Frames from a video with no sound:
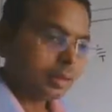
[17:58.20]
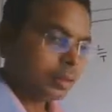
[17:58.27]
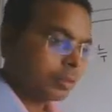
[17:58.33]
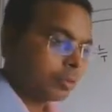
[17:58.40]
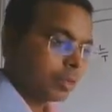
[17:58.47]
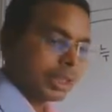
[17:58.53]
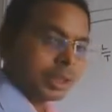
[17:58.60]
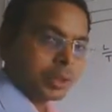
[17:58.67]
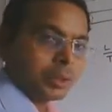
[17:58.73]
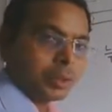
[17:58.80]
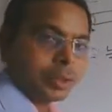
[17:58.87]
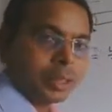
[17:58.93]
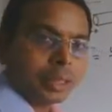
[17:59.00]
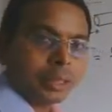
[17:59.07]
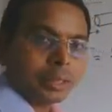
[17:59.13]
going
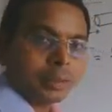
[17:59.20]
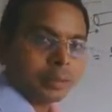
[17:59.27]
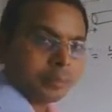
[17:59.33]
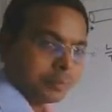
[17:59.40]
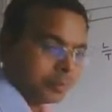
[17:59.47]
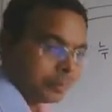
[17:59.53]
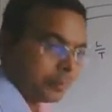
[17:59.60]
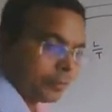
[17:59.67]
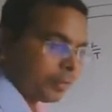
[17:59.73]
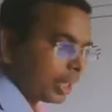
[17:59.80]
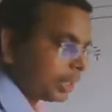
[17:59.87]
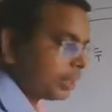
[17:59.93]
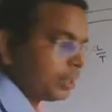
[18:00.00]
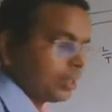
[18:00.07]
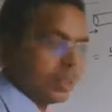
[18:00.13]
to
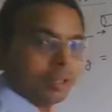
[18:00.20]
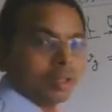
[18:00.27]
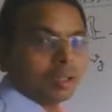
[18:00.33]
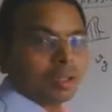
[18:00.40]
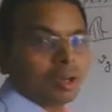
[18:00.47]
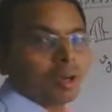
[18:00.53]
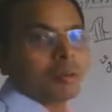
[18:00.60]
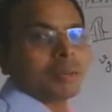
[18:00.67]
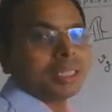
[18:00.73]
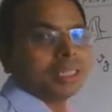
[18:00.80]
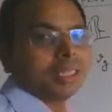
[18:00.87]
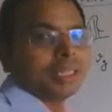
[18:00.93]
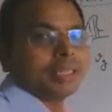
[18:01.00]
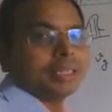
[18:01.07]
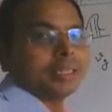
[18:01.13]
find how
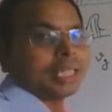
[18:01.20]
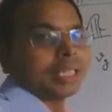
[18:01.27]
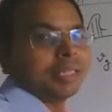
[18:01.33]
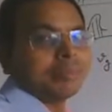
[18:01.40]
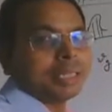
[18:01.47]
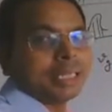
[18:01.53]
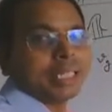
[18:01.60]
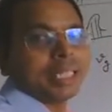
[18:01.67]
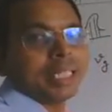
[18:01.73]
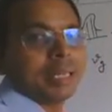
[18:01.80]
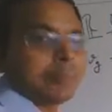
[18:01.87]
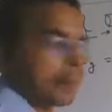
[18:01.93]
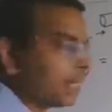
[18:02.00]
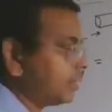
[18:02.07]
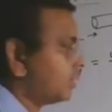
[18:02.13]
much time delay
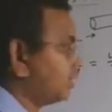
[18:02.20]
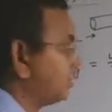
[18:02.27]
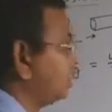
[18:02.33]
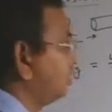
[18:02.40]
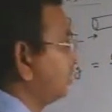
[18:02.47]
happens.